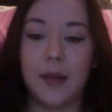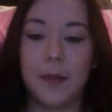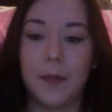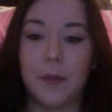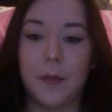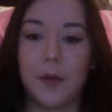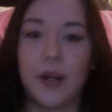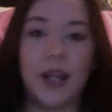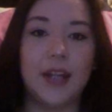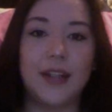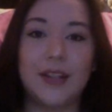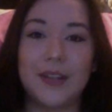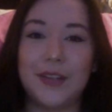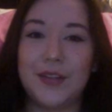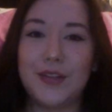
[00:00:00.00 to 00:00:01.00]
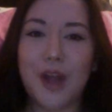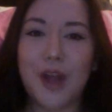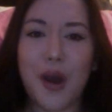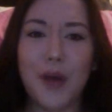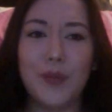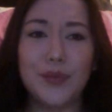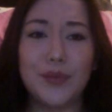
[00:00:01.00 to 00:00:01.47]
What I
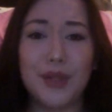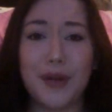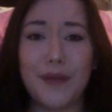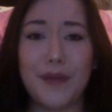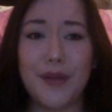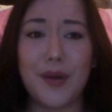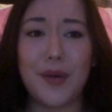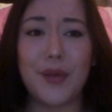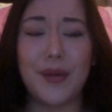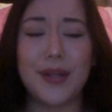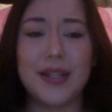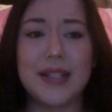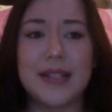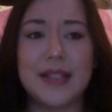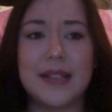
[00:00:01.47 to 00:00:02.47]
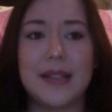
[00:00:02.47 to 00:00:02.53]
don't love though is